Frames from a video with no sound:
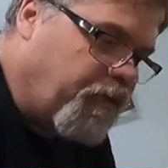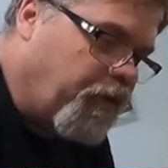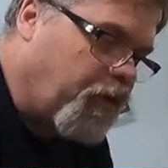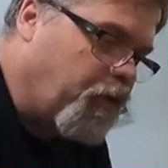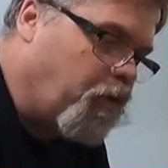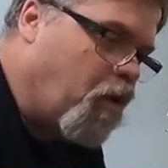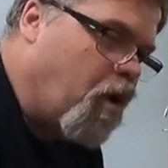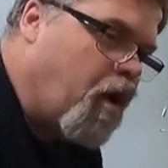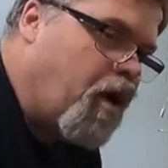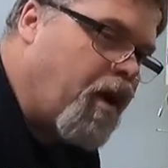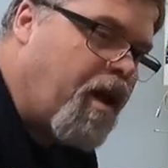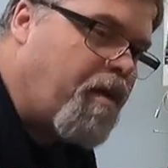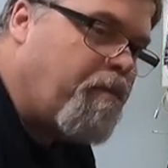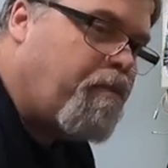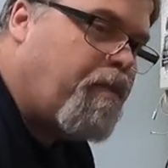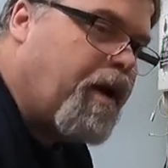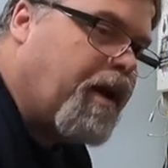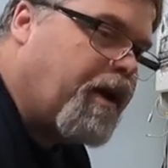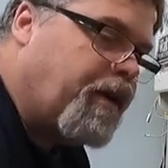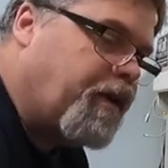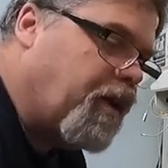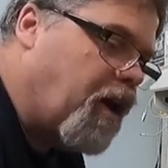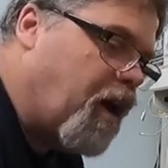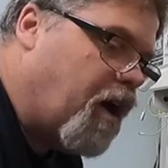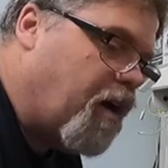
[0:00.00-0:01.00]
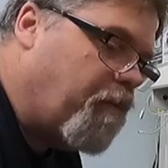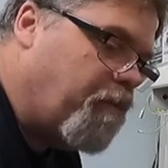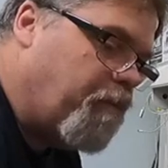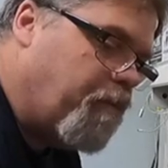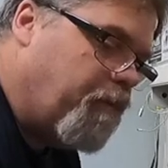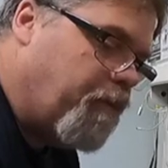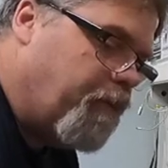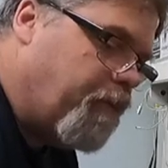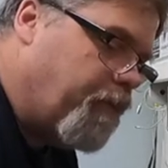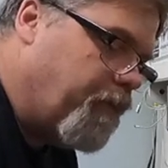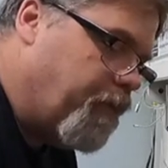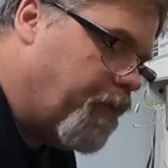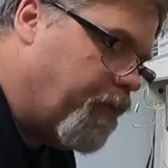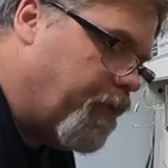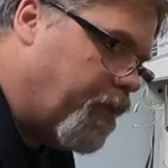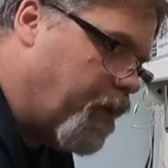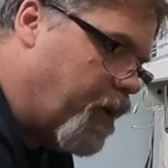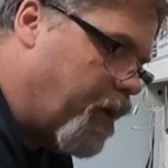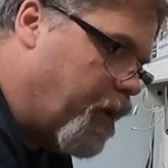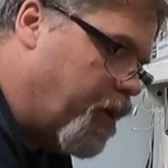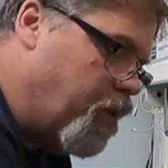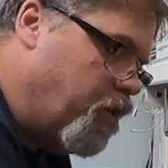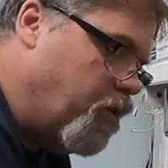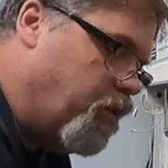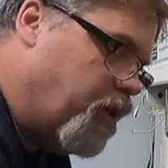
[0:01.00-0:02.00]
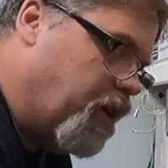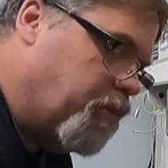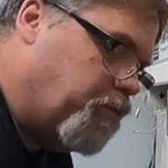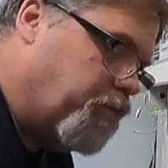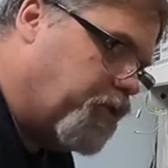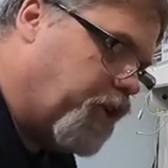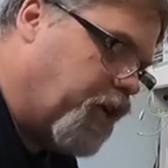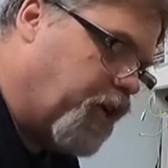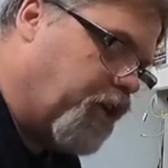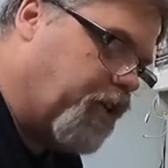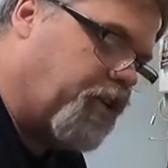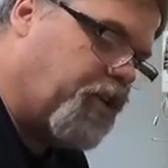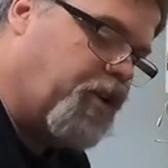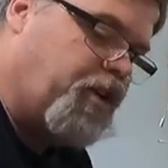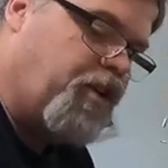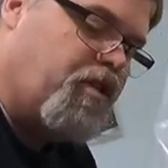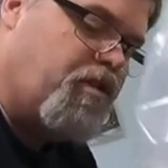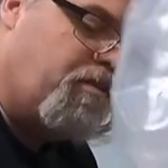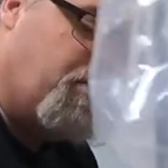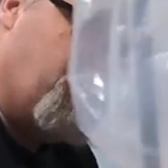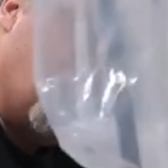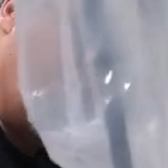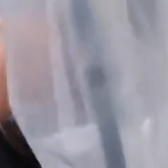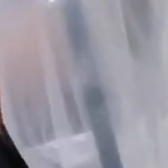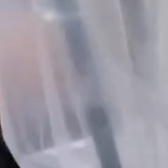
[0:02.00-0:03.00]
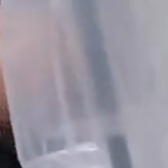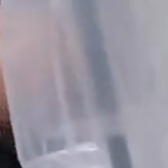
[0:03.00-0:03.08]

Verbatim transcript: For one, I picked up a new dipstick tube